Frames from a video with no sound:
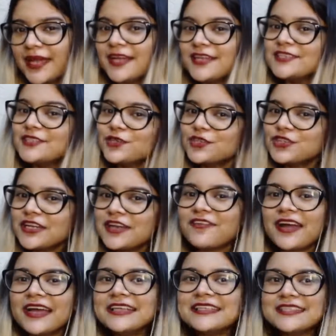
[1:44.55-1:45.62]
So she
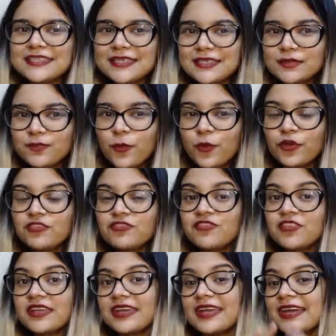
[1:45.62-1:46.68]
writes this
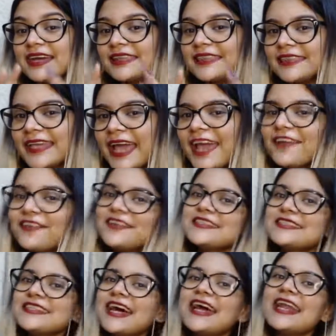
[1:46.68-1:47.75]
poetry, There is
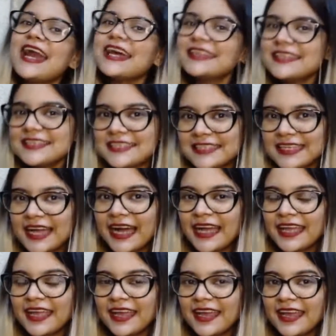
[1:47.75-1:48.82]
Another Sky.